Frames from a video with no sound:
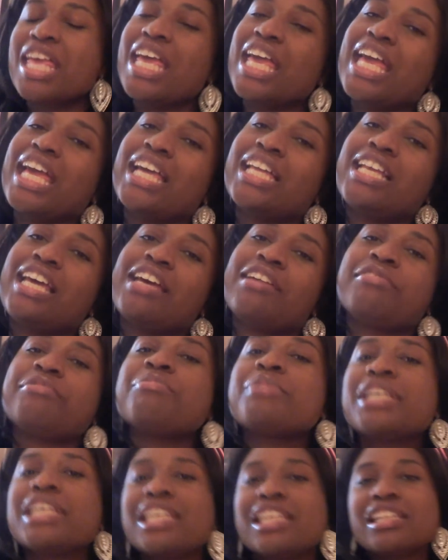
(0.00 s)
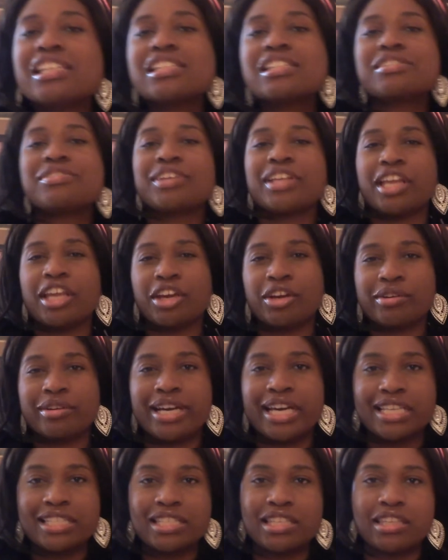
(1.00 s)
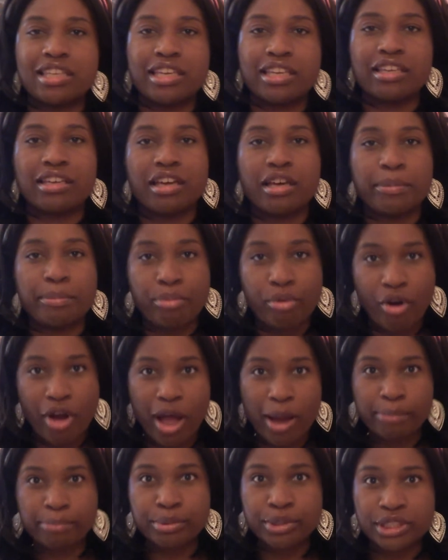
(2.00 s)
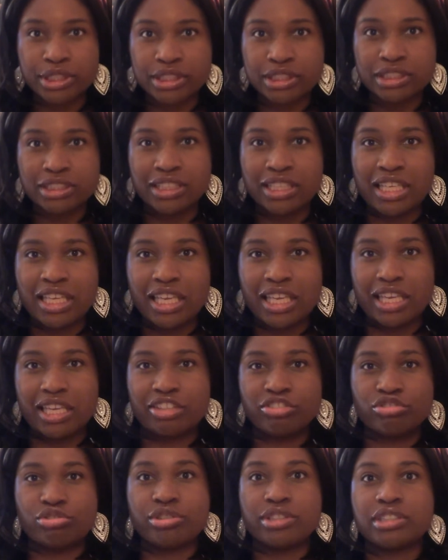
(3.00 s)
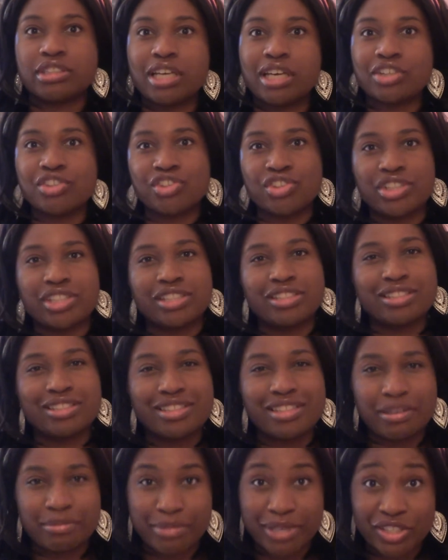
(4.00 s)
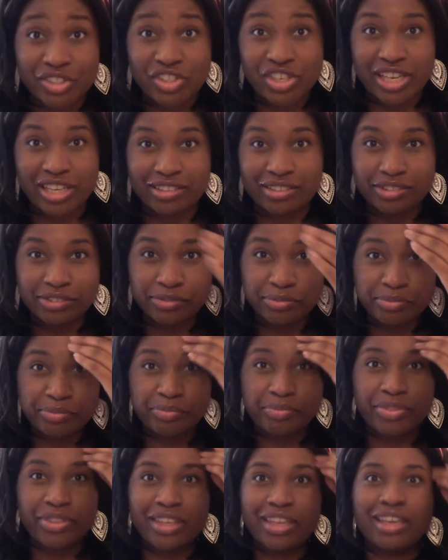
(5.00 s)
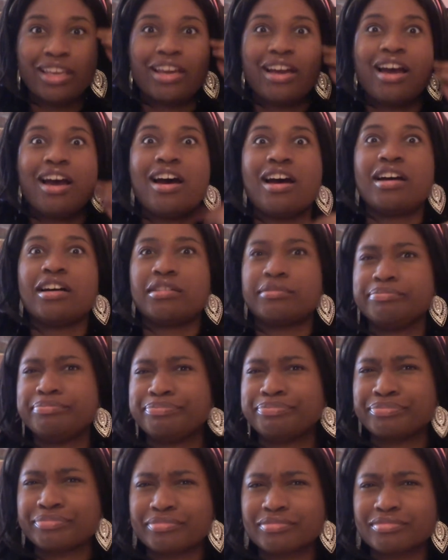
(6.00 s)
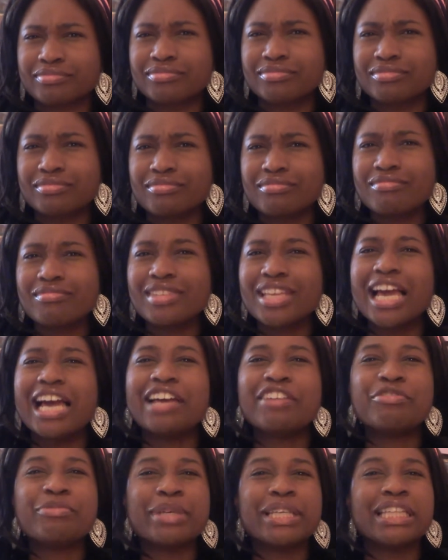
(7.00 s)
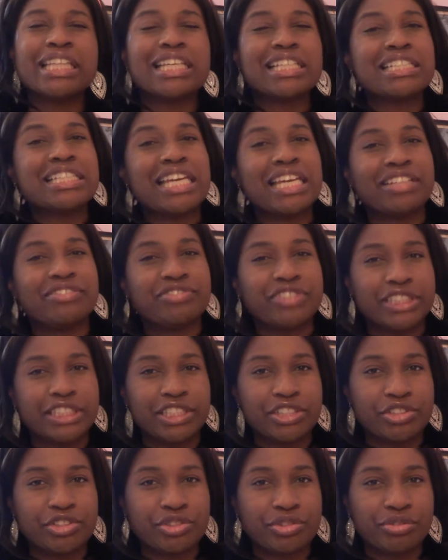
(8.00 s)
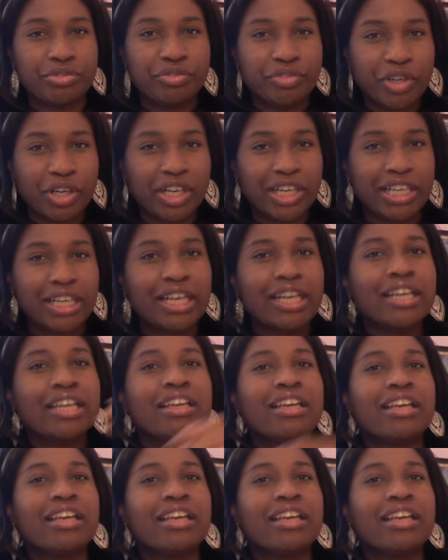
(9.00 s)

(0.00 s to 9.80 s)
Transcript: And I'm making this video as like a proper introduction to my channel. Um, I've made like ten videos so far.